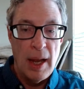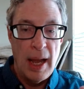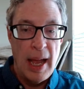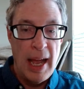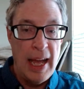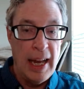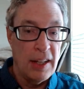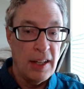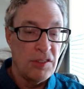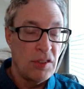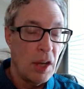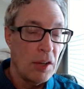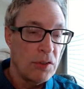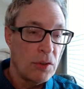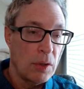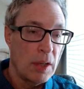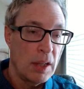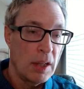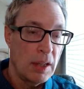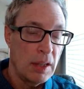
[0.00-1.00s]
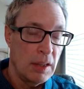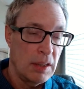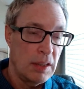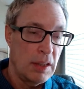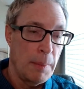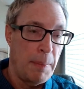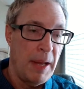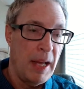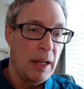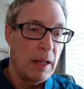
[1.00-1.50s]
And it's also going to
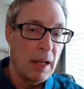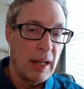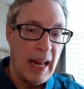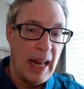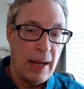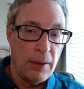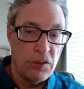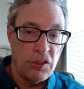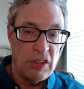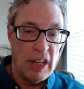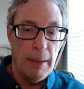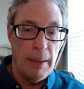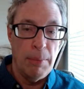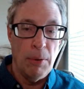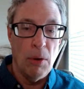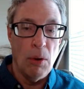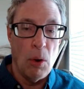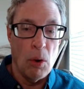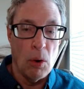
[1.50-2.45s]
depend on how stable